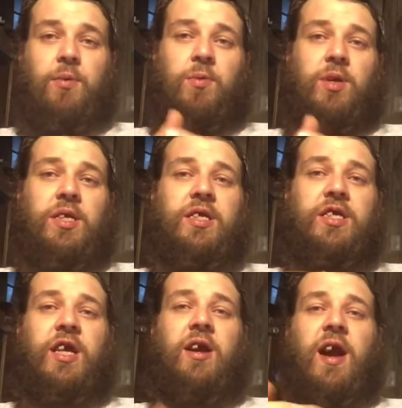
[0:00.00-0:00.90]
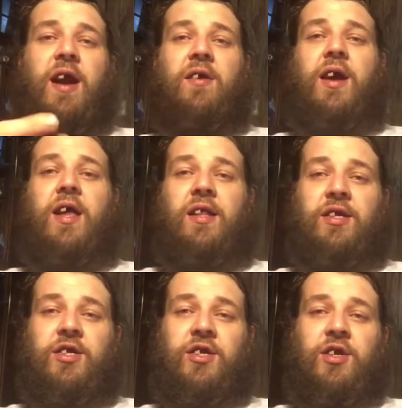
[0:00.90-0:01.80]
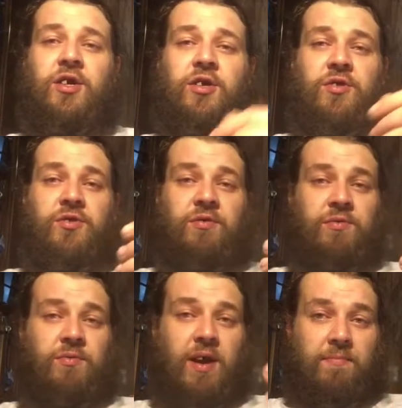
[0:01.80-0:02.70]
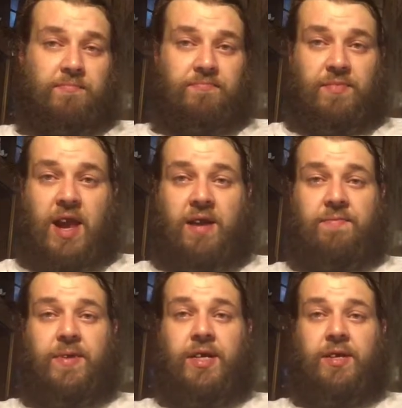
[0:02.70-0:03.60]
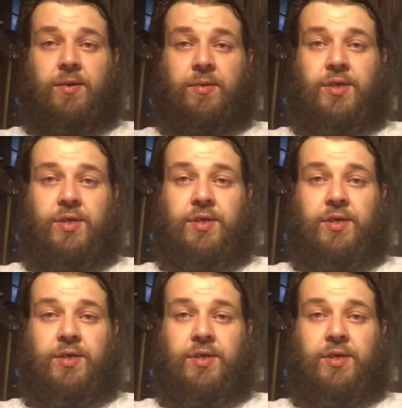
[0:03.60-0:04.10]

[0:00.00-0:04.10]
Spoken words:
We're willing to share our knowledge through our videos,